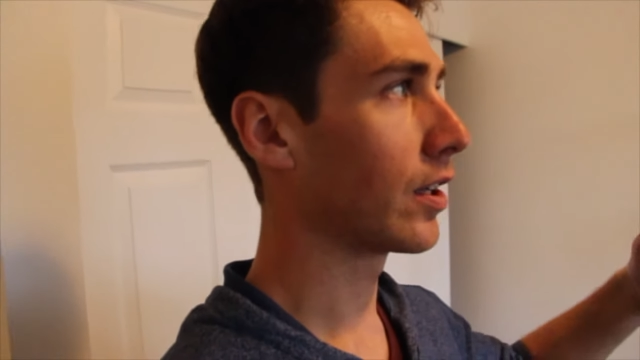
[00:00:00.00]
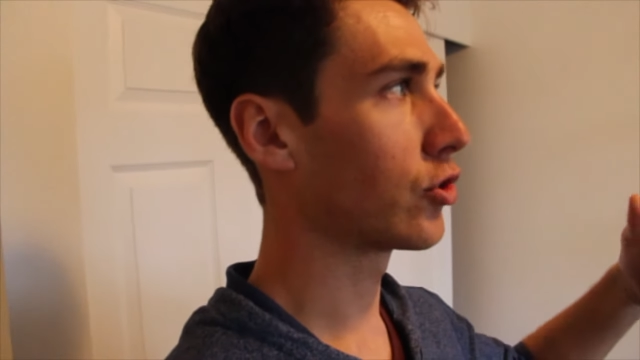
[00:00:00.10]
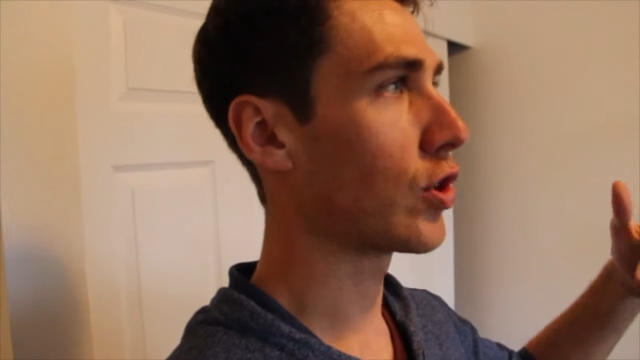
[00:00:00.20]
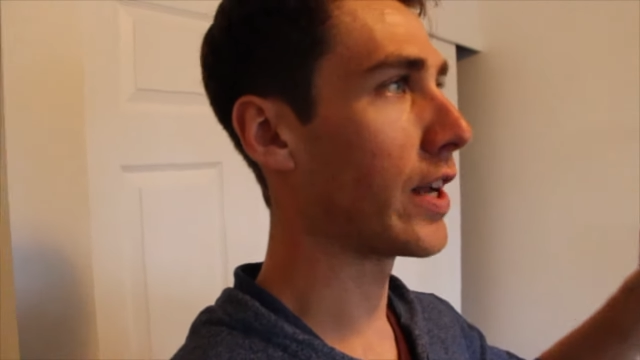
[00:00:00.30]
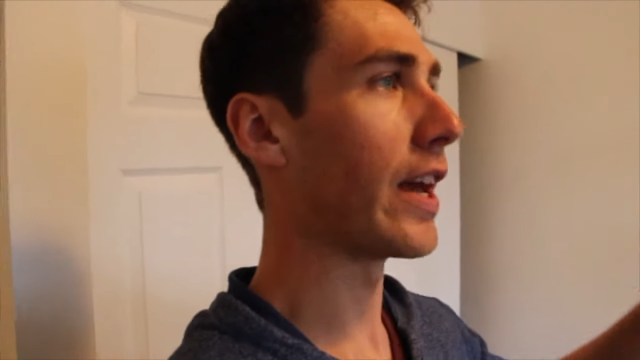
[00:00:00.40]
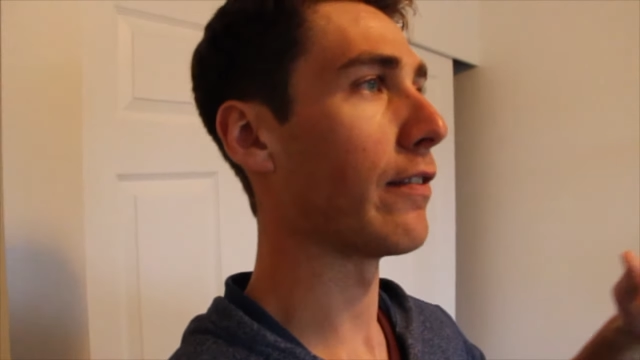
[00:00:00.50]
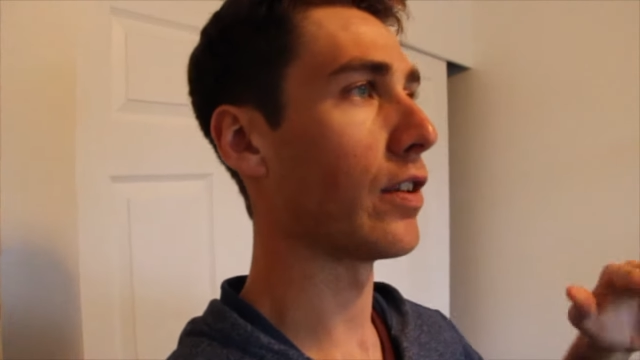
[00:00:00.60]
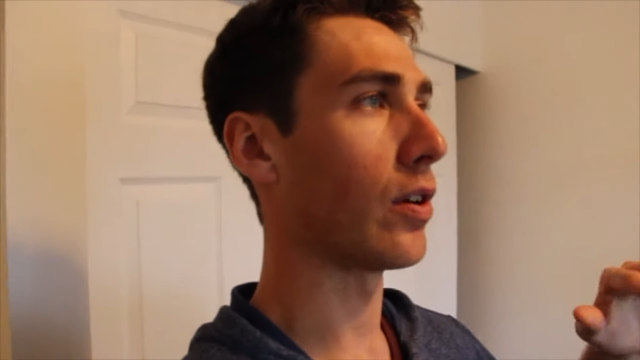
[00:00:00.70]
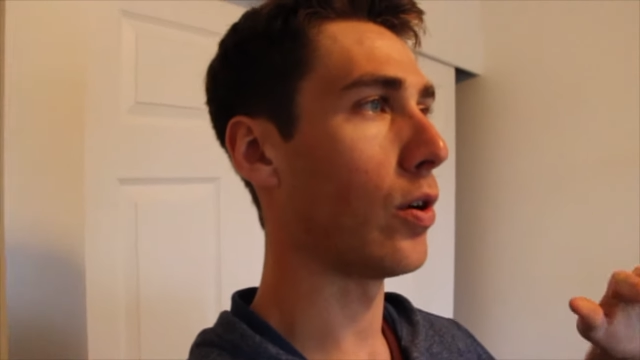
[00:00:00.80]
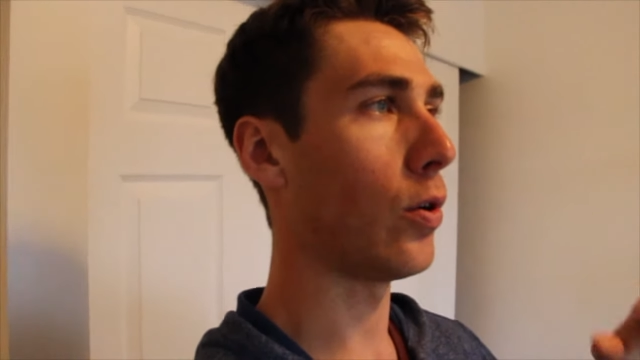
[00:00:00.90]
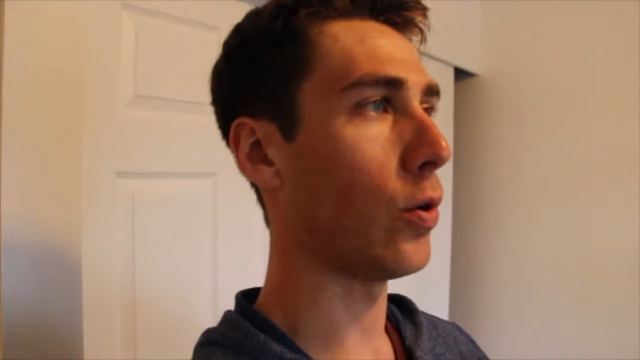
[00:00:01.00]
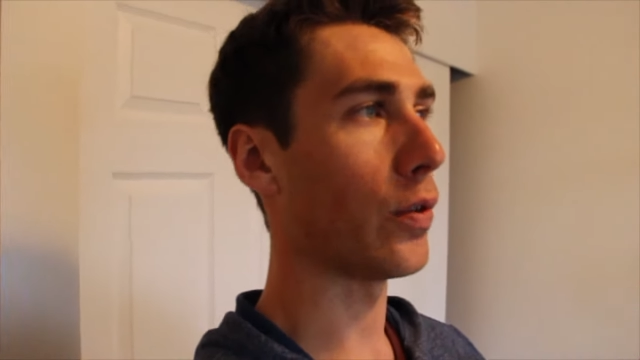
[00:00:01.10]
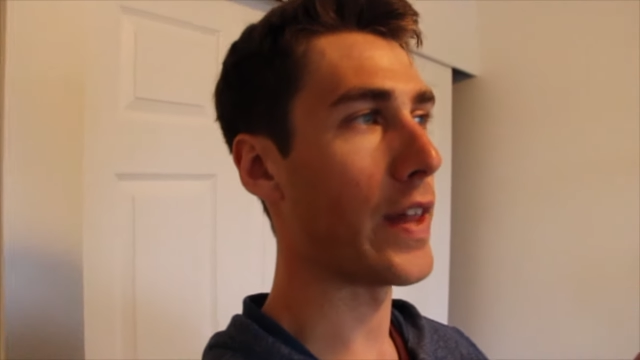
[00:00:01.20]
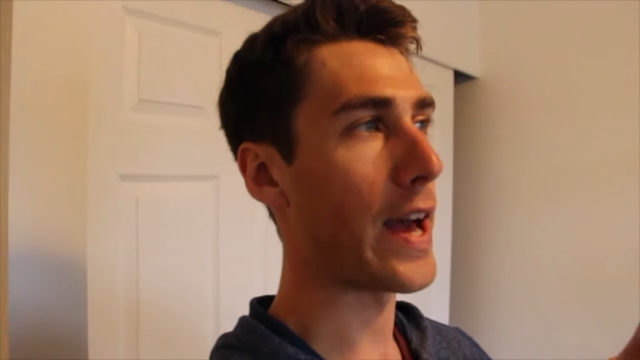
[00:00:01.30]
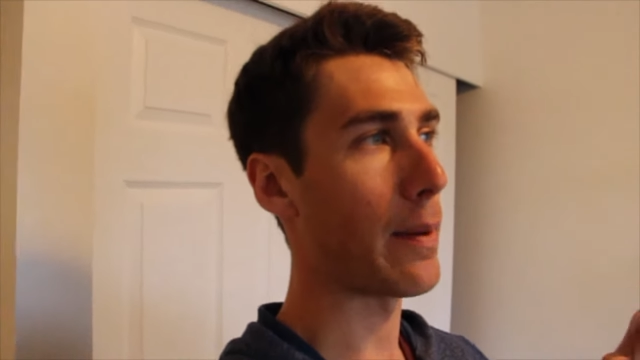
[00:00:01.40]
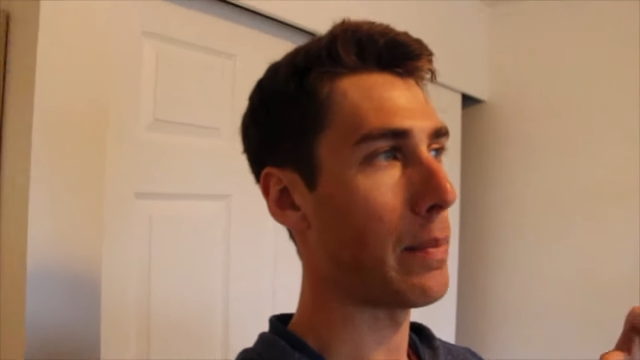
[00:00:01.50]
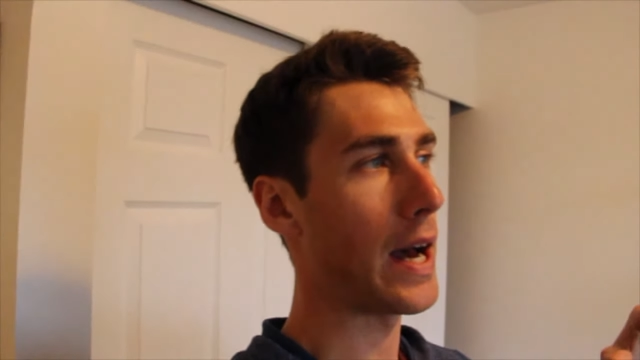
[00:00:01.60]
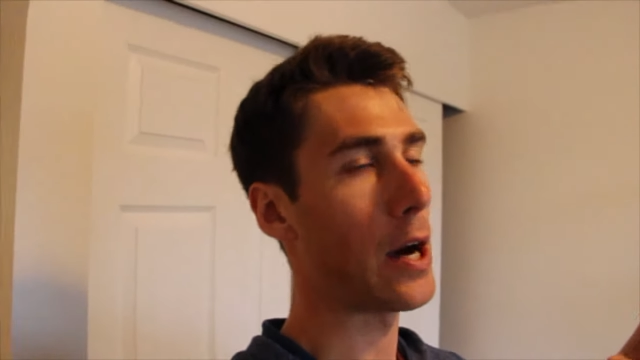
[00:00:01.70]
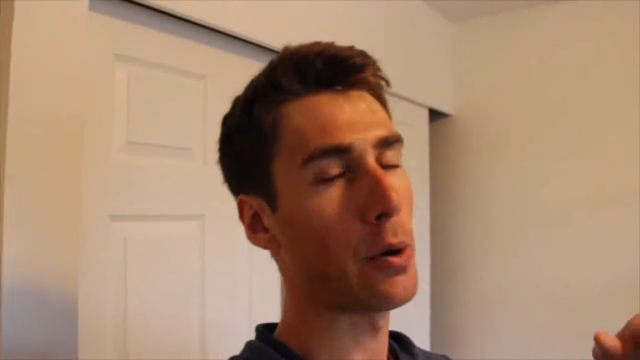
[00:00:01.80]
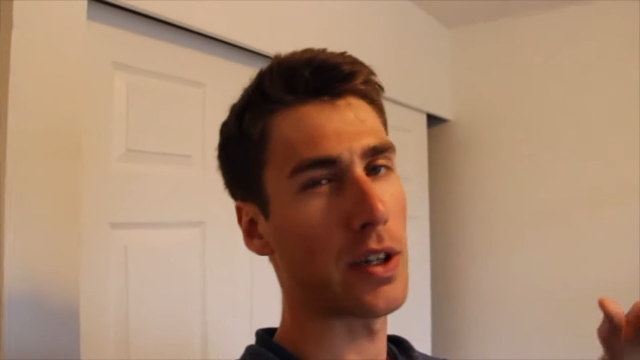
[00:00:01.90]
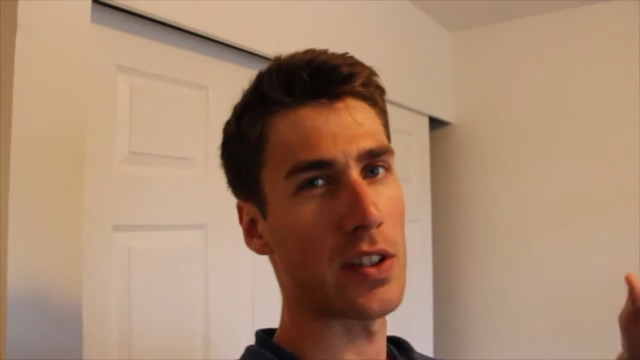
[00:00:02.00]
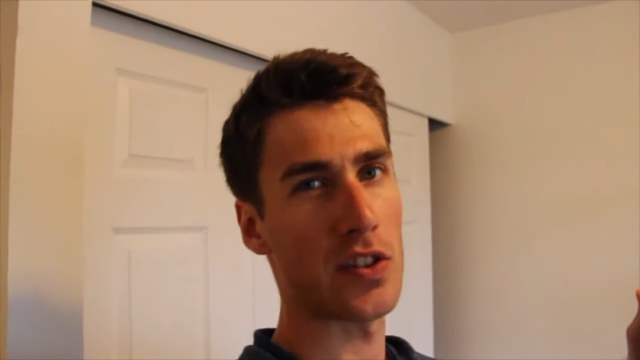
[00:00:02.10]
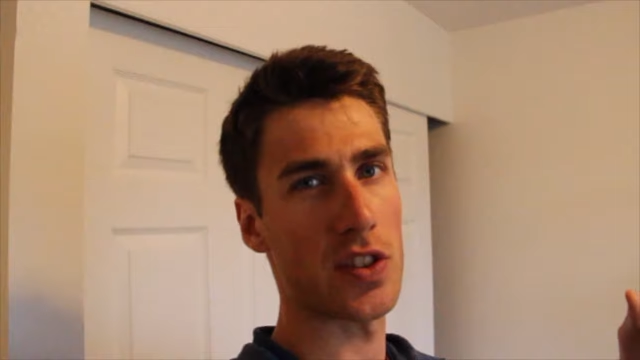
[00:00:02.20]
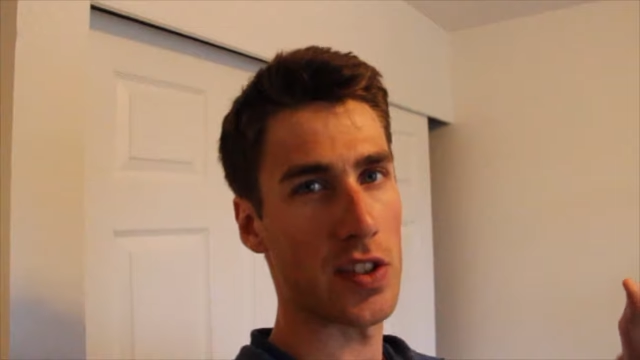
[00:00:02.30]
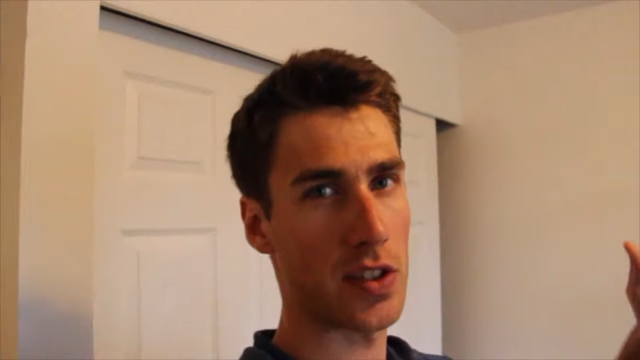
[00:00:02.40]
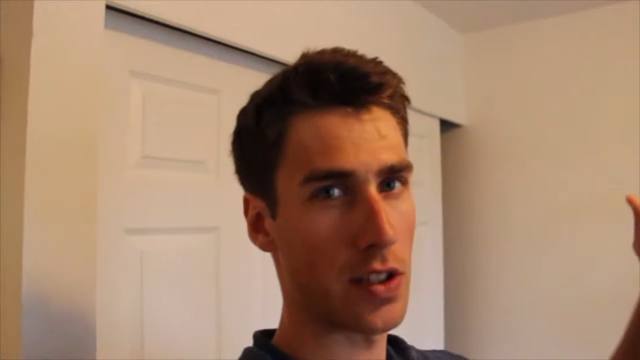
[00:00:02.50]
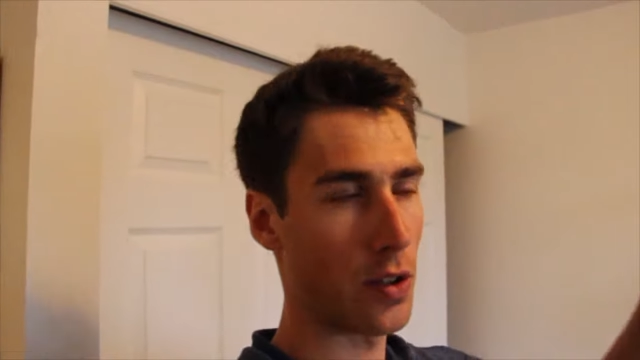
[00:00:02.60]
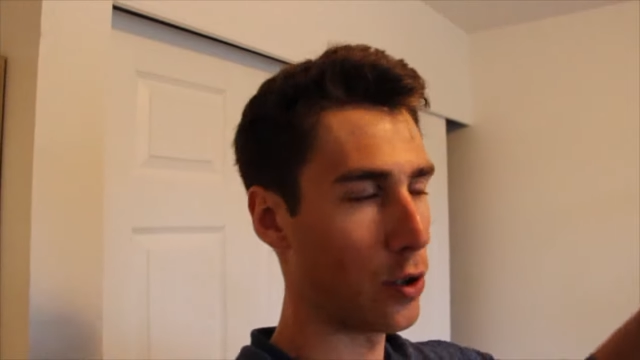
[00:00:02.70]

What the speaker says: trying to have to hold that power consistent